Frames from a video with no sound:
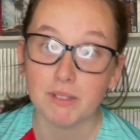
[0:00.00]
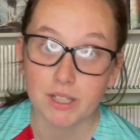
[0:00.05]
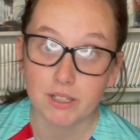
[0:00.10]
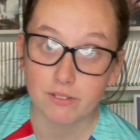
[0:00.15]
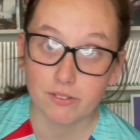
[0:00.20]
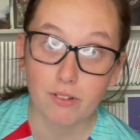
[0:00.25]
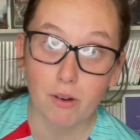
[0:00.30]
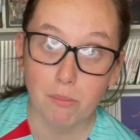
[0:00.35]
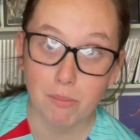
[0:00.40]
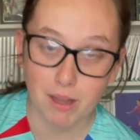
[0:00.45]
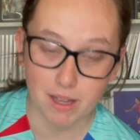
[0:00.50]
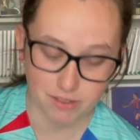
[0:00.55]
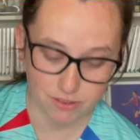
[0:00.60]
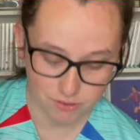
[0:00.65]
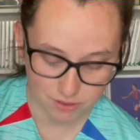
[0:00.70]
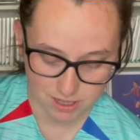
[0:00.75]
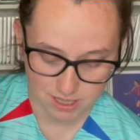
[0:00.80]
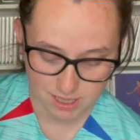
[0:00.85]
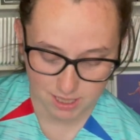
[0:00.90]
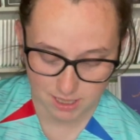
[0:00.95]
from that
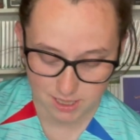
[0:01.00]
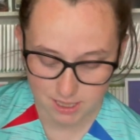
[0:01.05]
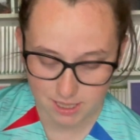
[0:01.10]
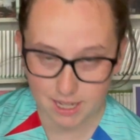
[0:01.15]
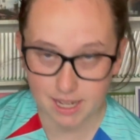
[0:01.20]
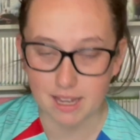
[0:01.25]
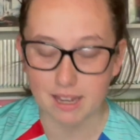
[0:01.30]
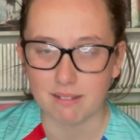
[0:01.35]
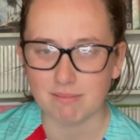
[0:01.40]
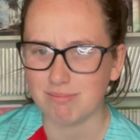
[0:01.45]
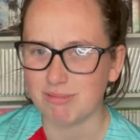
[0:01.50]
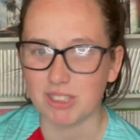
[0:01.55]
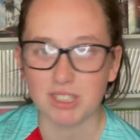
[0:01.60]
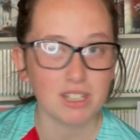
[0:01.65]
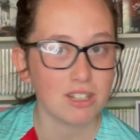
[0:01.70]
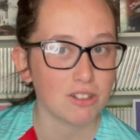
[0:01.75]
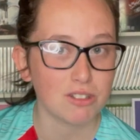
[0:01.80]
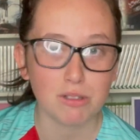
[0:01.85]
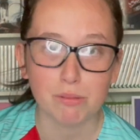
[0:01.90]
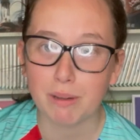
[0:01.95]
360 because it
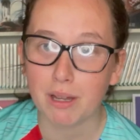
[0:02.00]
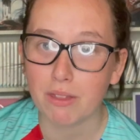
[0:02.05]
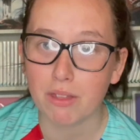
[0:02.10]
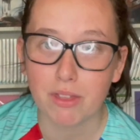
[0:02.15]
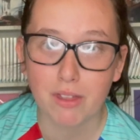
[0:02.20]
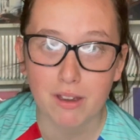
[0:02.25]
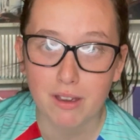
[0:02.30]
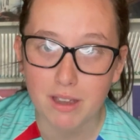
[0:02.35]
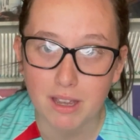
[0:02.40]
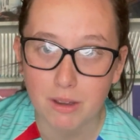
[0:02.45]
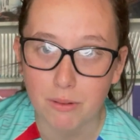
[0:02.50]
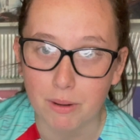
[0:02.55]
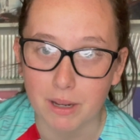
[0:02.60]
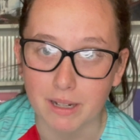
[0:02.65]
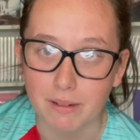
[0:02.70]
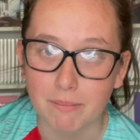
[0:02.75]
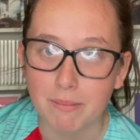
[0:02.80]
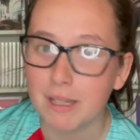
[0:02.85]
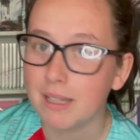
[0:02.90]
cost about 30 quid.